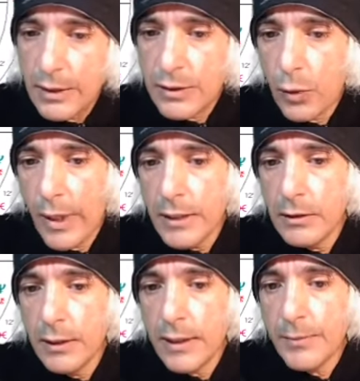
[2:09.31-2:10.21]
so when
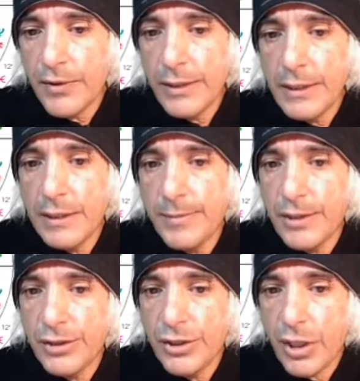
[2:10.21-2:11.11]
you look at Britney
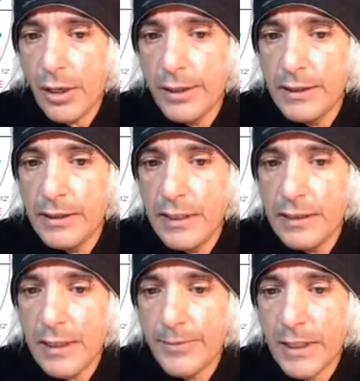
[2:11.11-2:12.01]
Spears' chart and you see
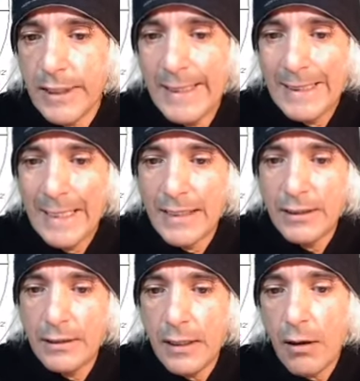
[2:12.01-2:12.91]
something like
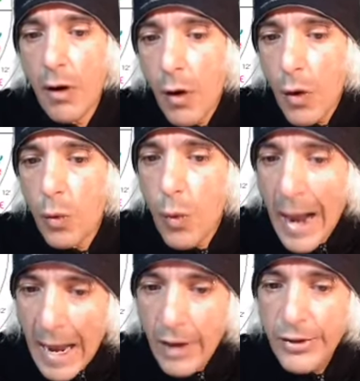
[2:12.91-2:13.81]
this, you say, oh,
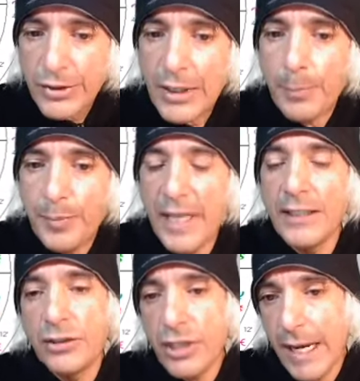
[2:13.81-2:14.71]
wow, there's a
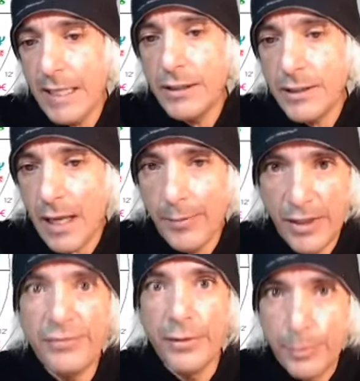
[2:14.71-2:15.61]
big change
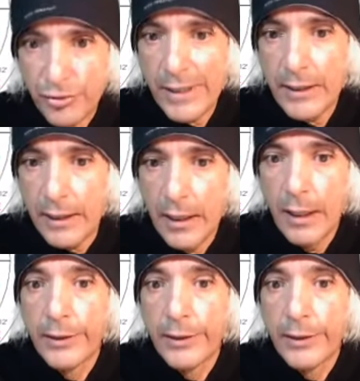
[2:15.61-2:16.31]
coming for Britney.